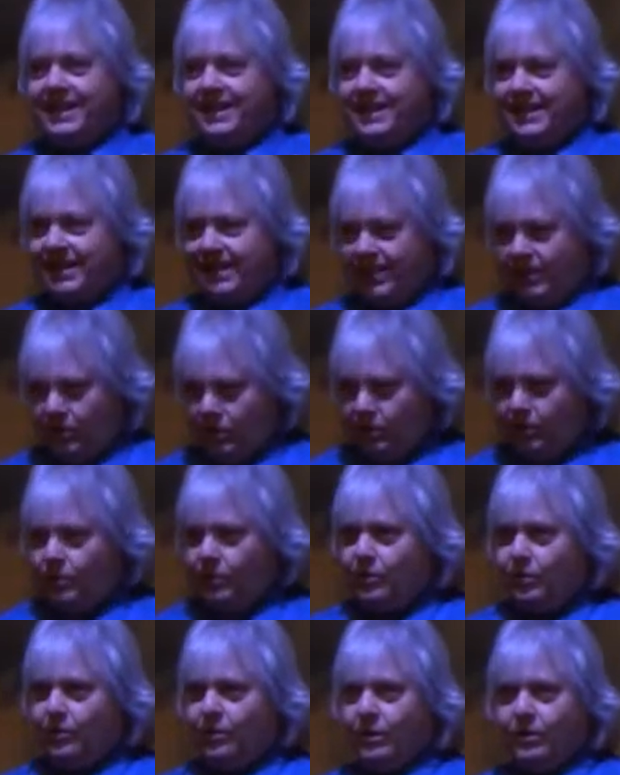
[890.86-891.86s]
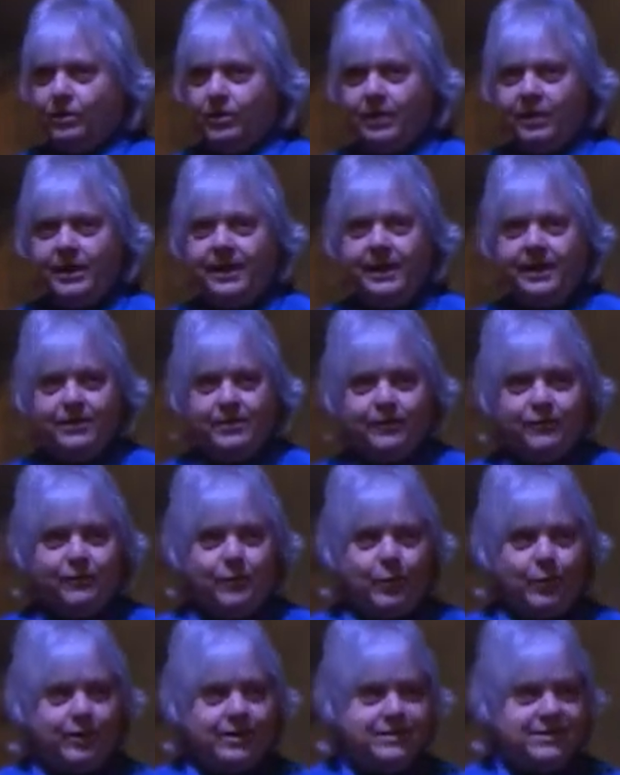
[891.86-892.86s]
that you are looking at the
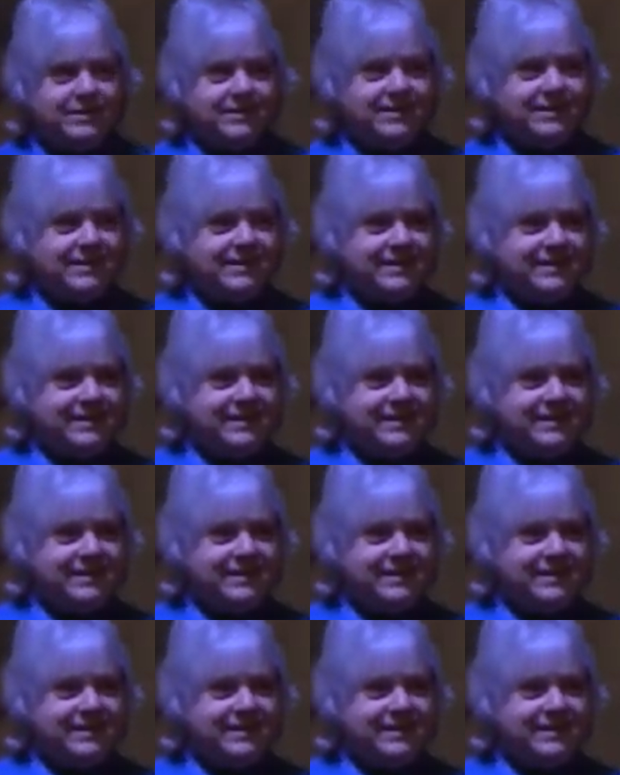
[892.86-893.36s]
forest.